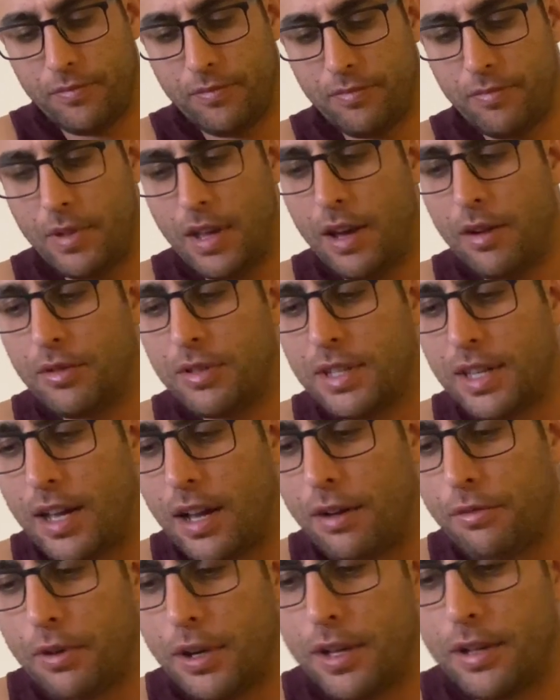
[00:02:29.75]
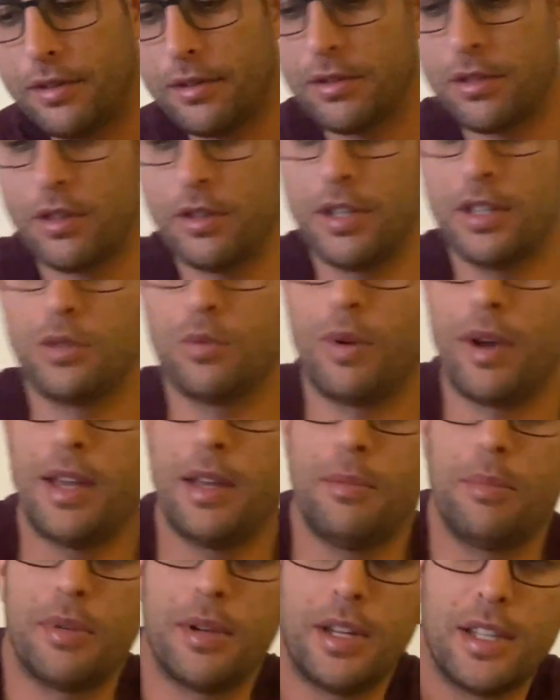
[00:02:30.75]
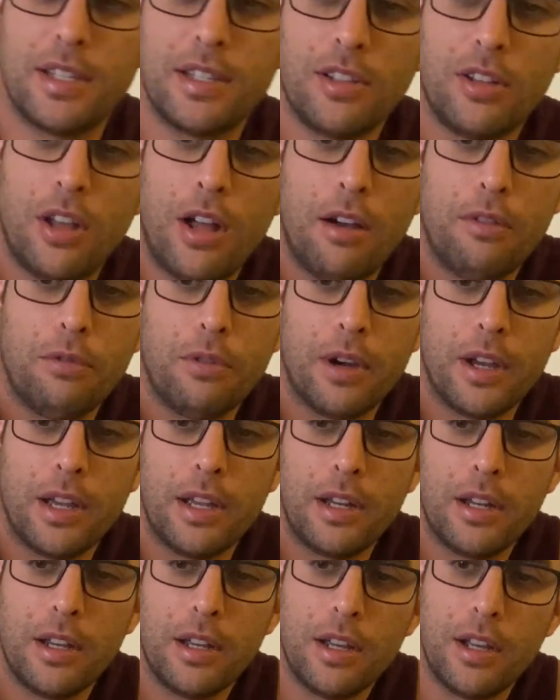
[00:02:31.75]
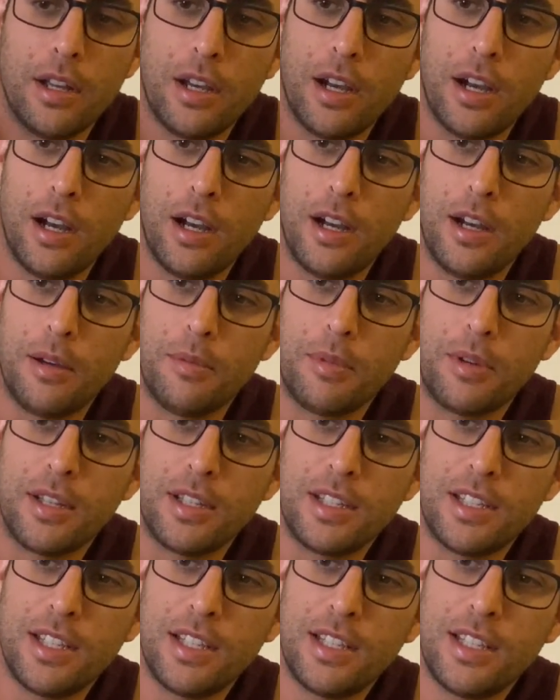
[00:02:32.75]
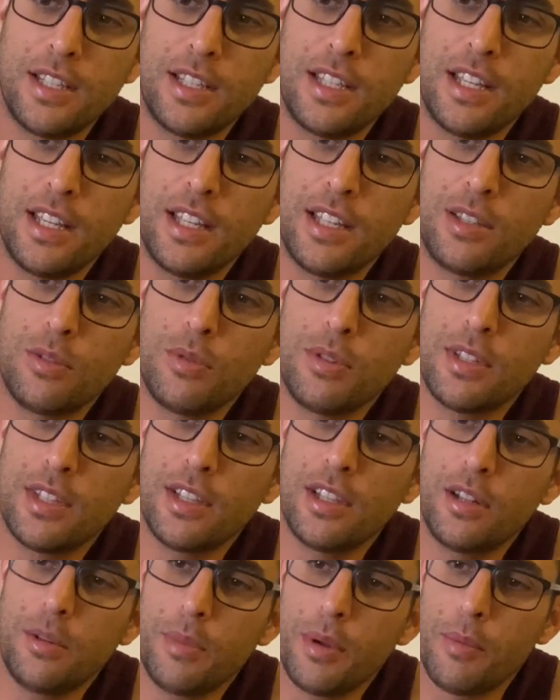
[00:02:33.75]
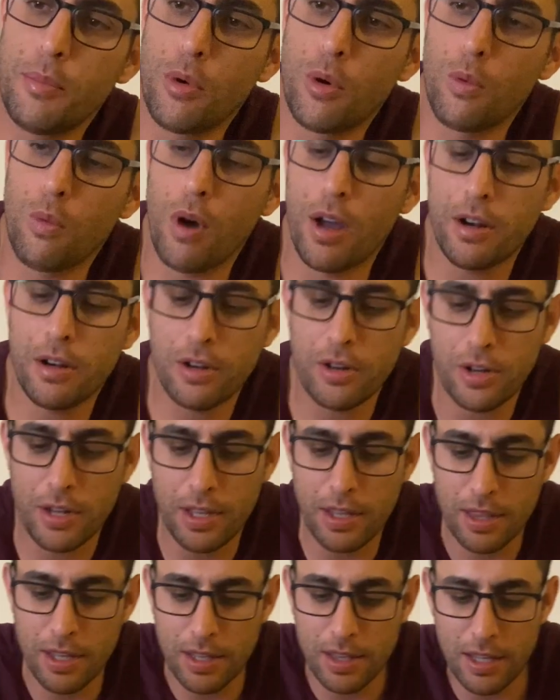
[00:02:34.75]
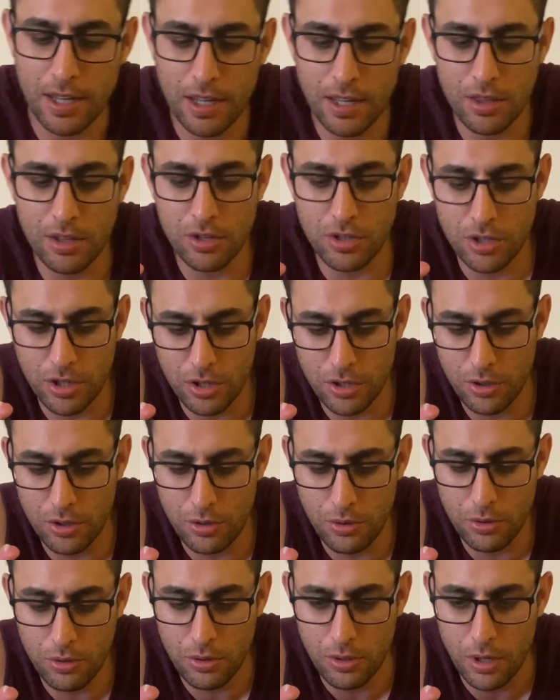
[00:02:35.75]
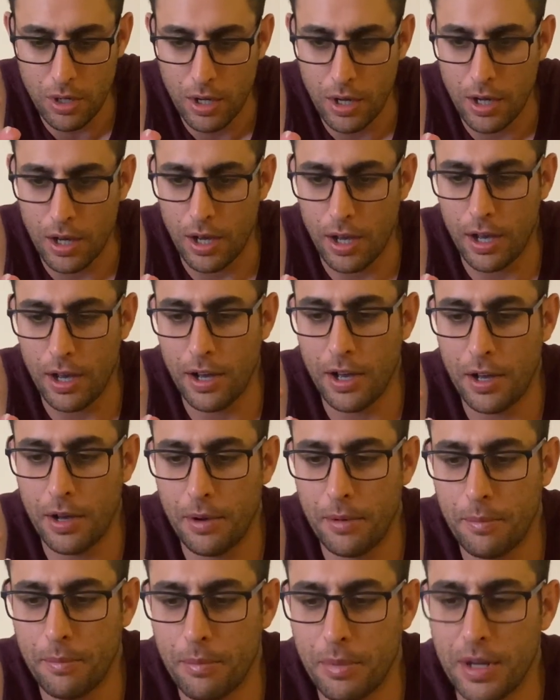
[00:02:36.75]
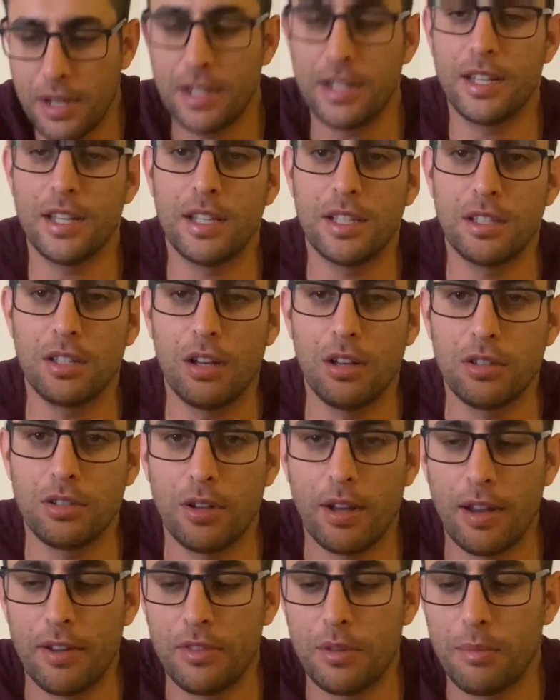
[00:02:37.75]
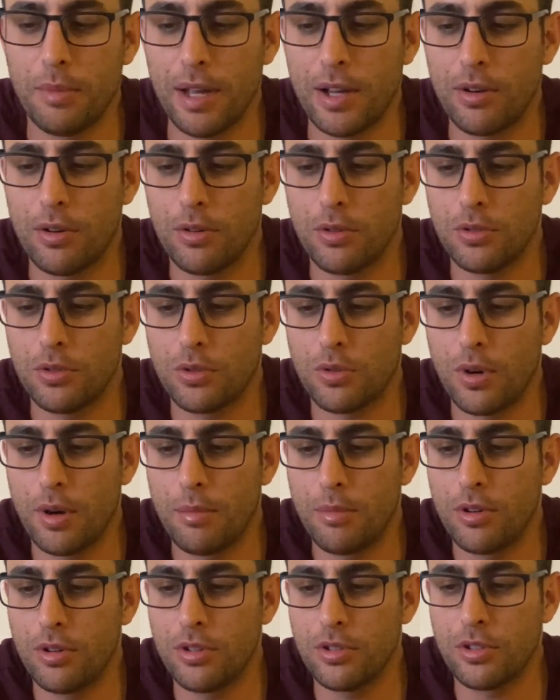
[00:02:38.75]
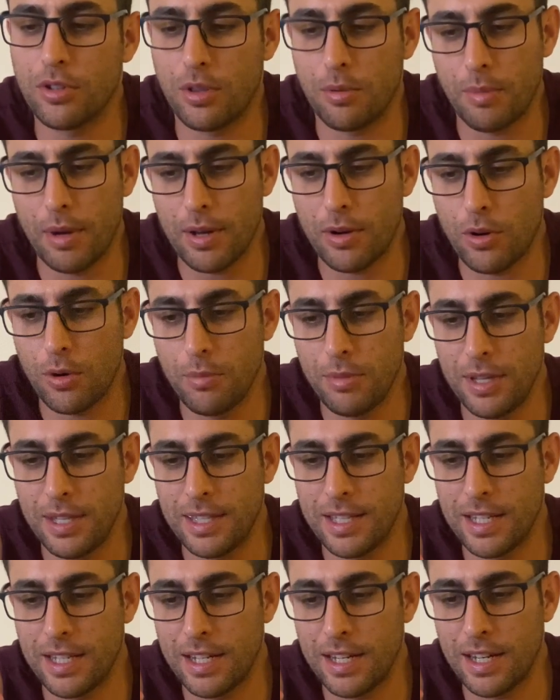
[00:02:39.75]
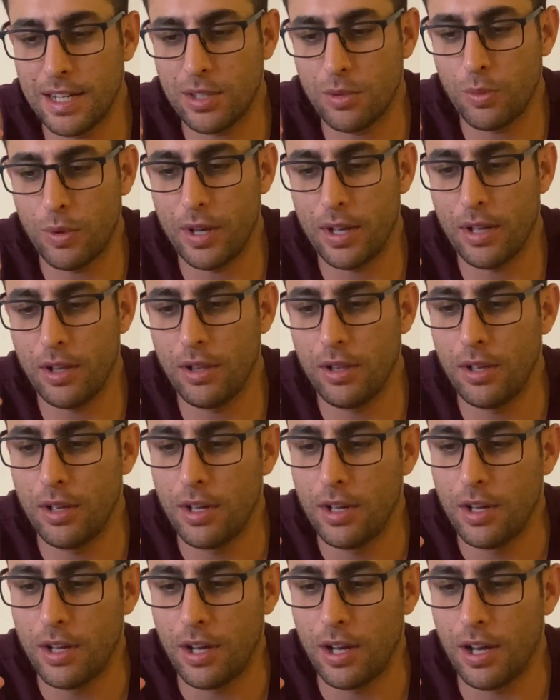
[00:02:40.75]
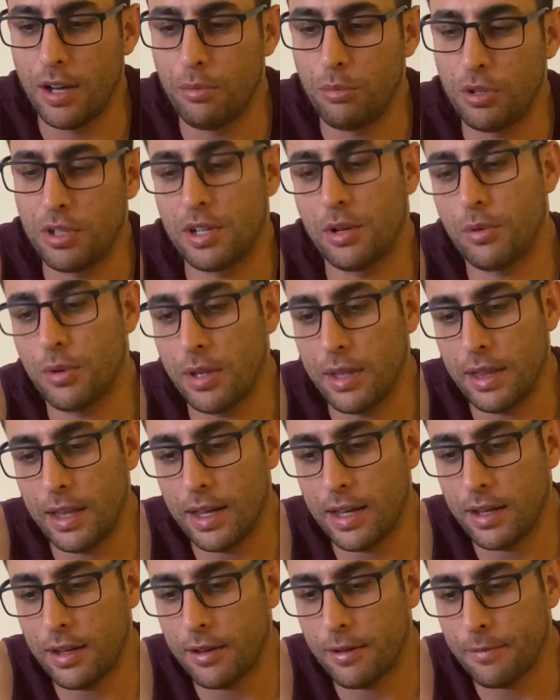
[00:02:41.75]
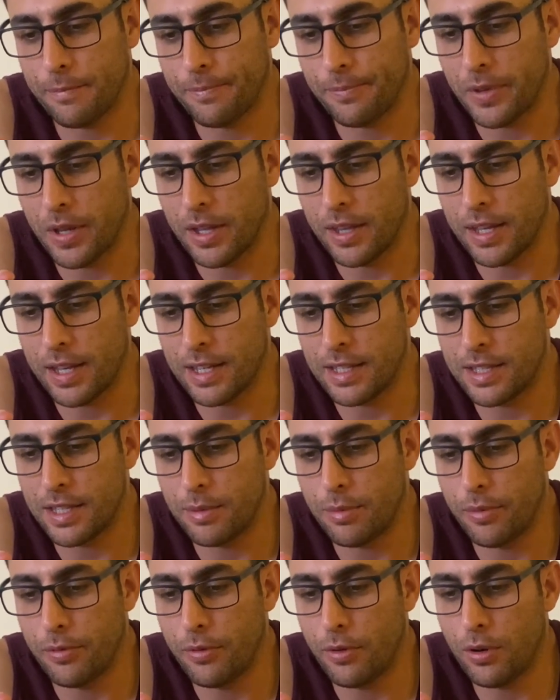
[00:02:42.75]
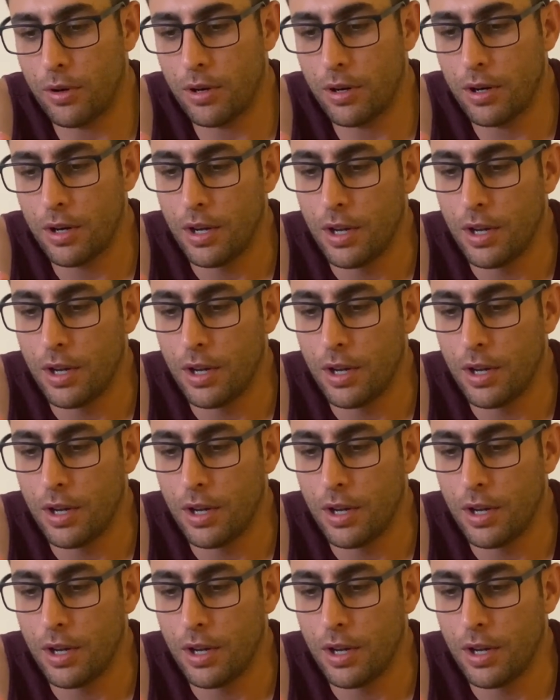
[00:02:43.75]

Yeah, I would say off-white. So it is white, but it's a little off-white. Consistency, this one's a little bit more watery than the other 2, but it does also have the micro scrubbers or the micro beads in it as well, which I really like I said before.